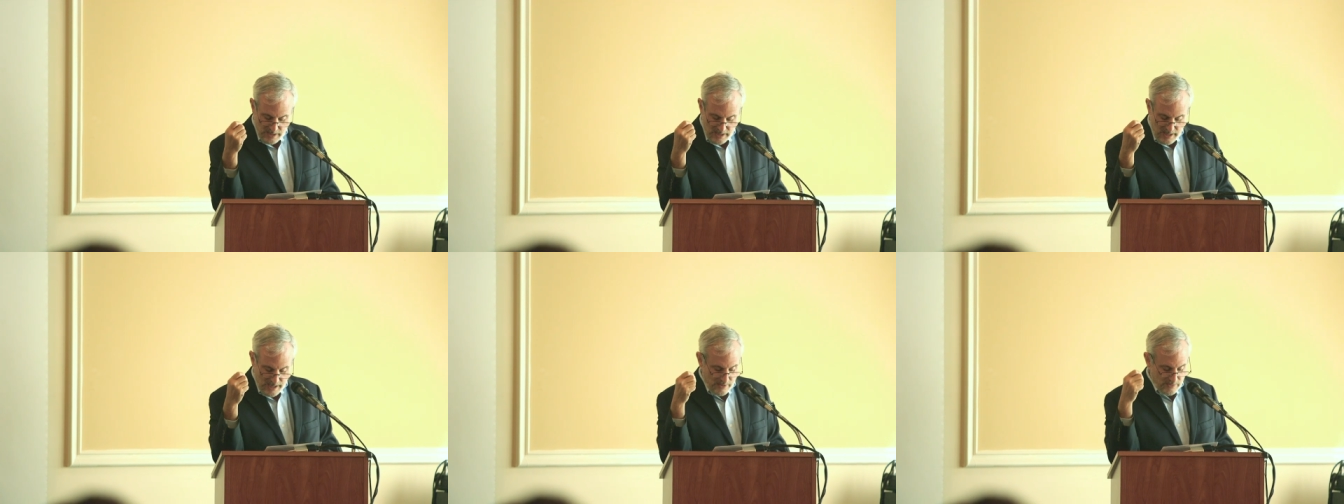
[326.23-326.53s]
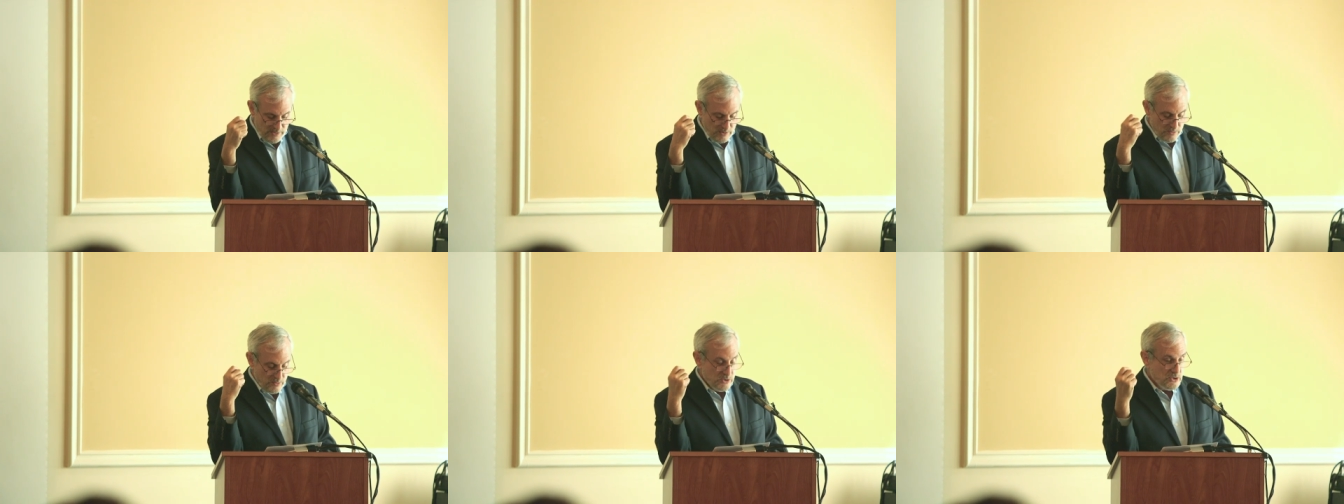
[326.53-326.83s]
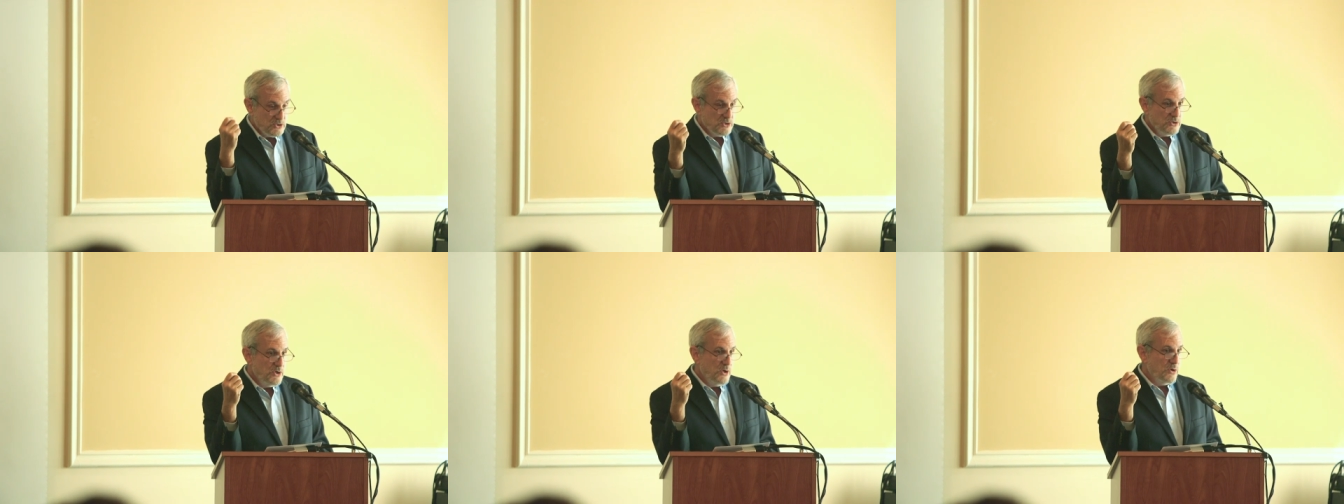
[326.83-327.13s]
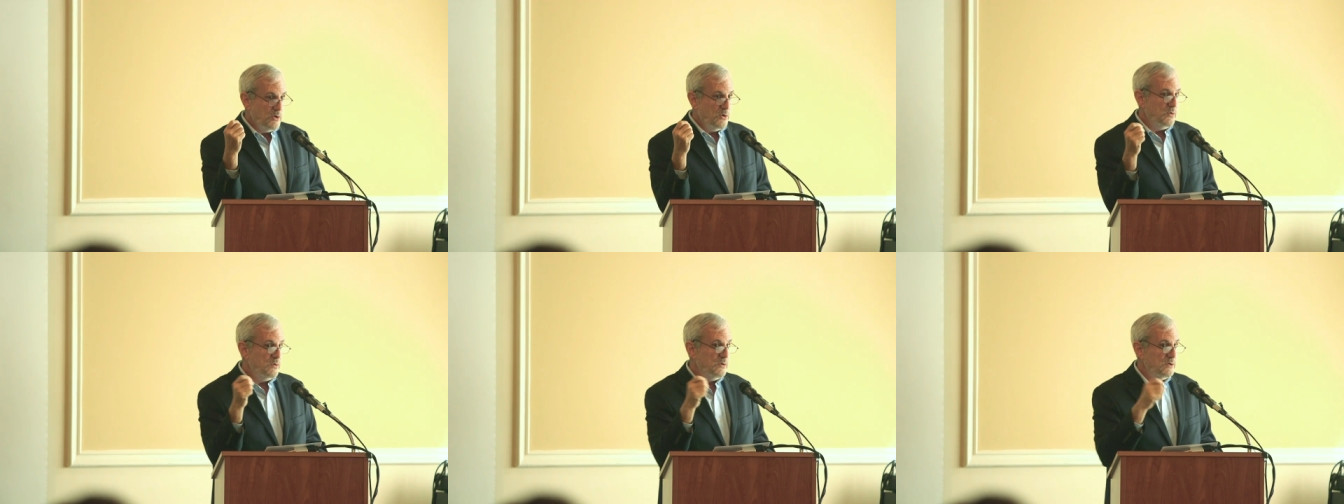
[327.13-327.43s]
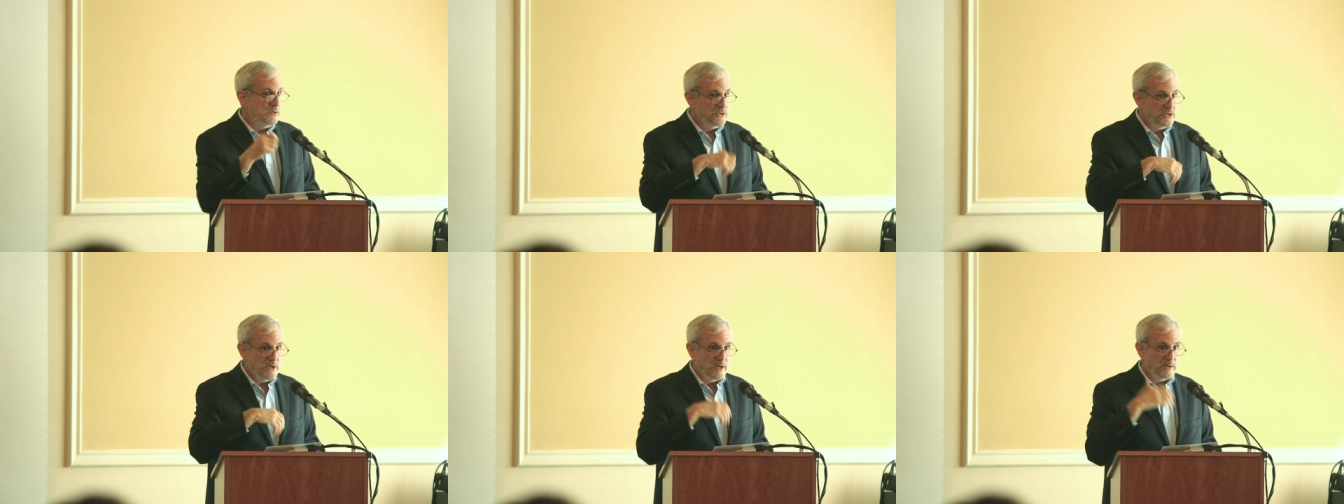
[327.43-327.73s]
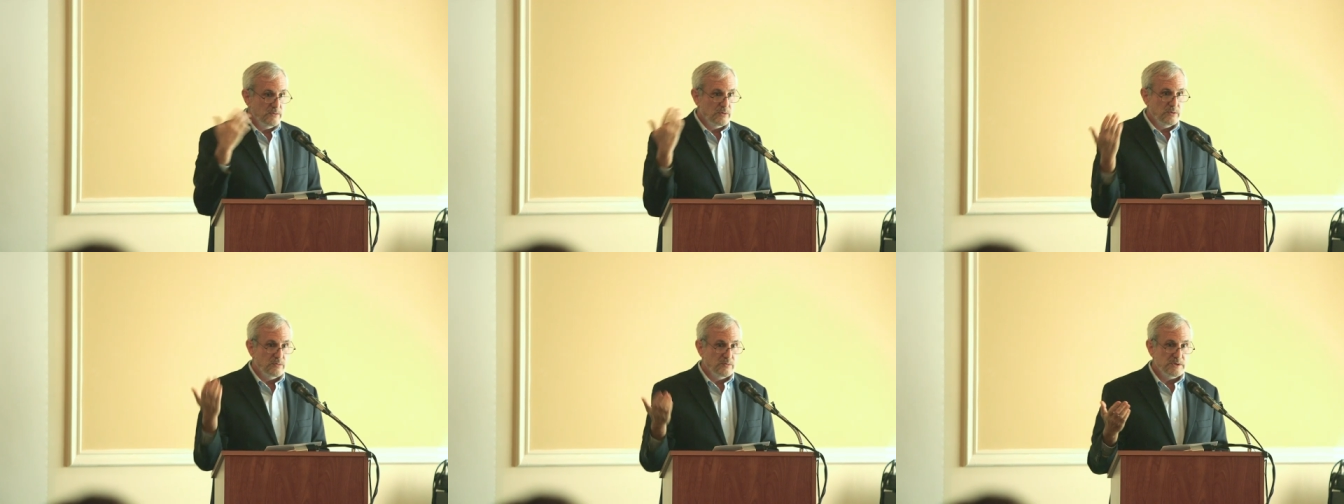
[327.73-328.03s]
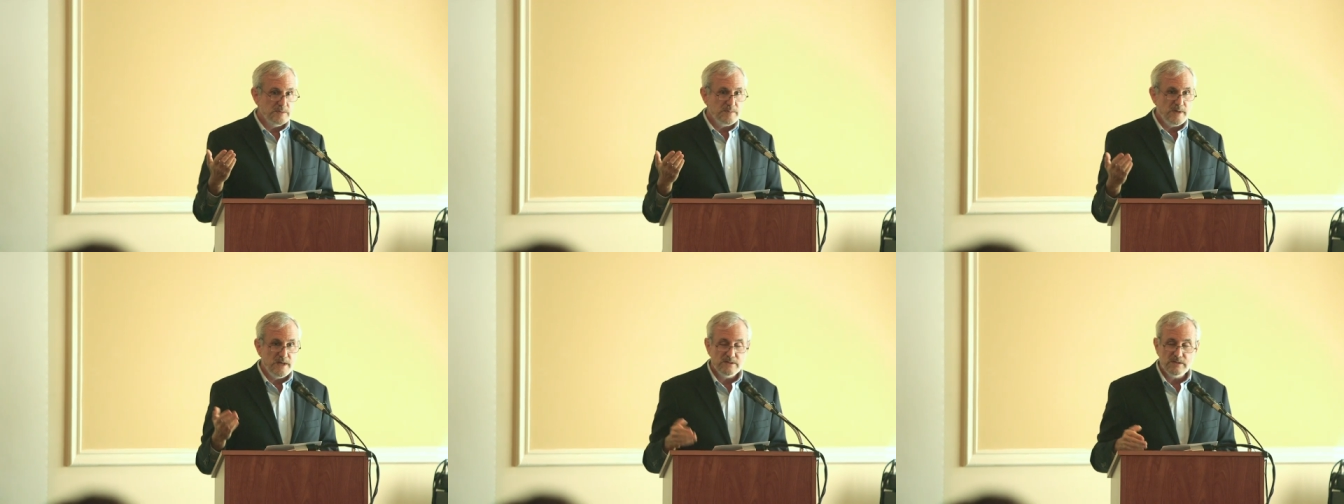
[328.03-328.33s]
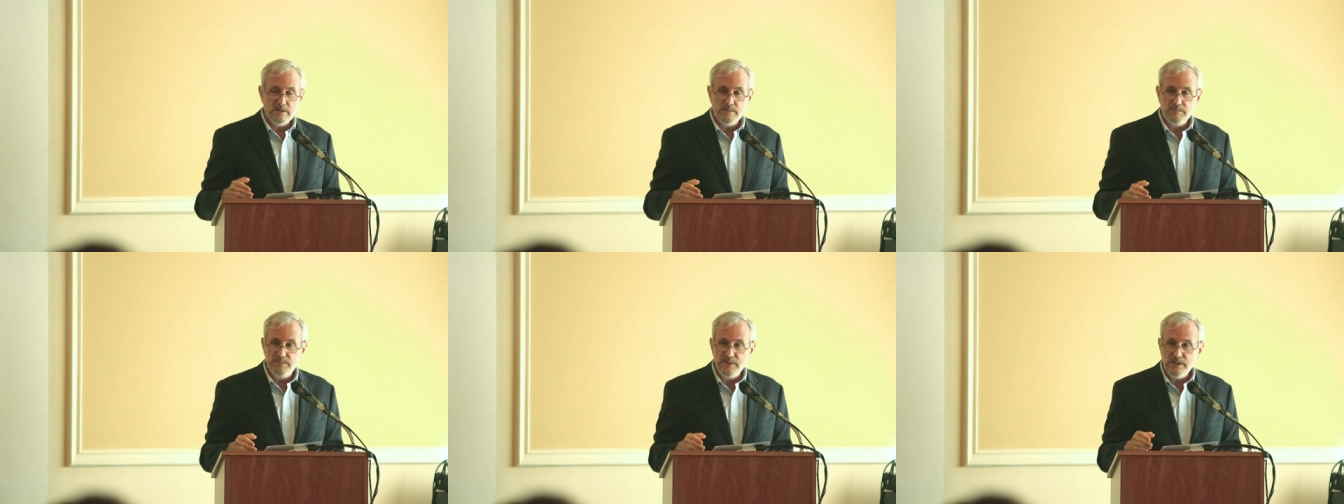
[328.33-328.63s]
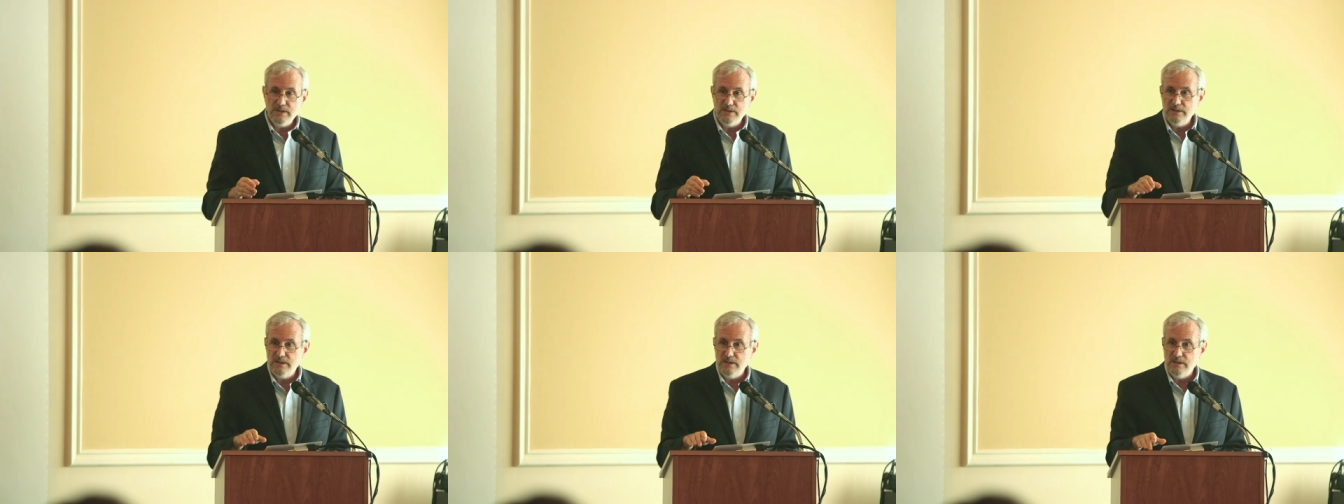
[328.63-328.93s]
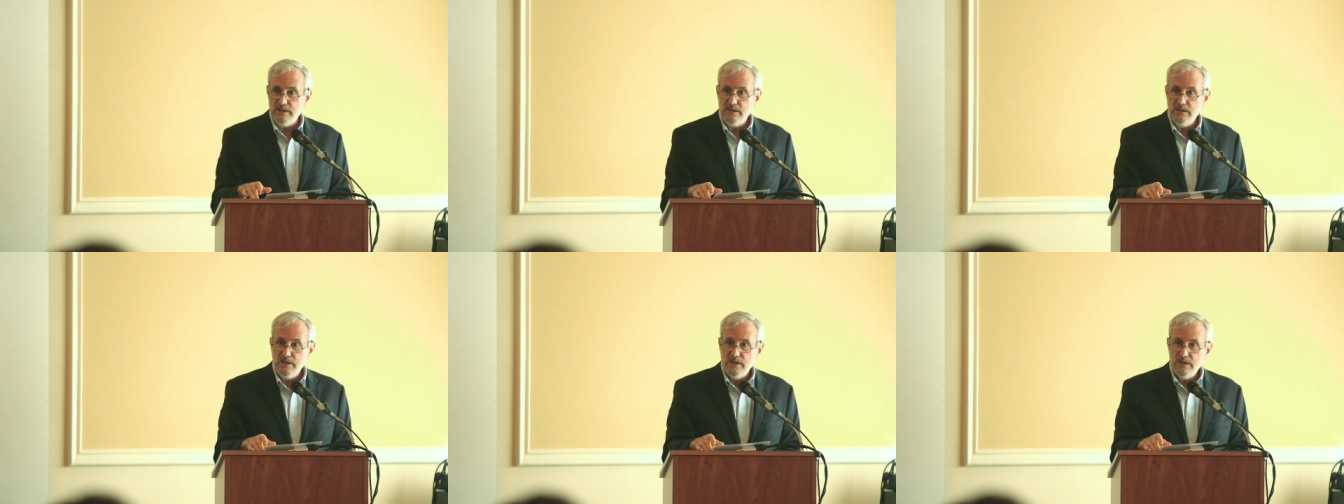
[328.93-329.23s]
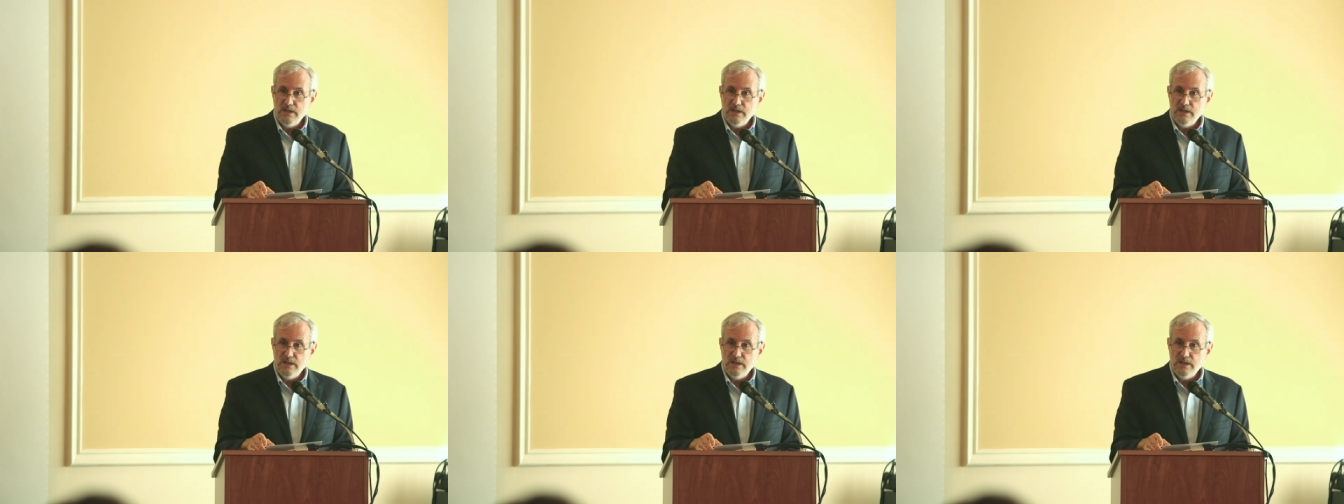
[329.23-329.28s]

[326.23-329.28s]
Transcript: And there is no general responsibility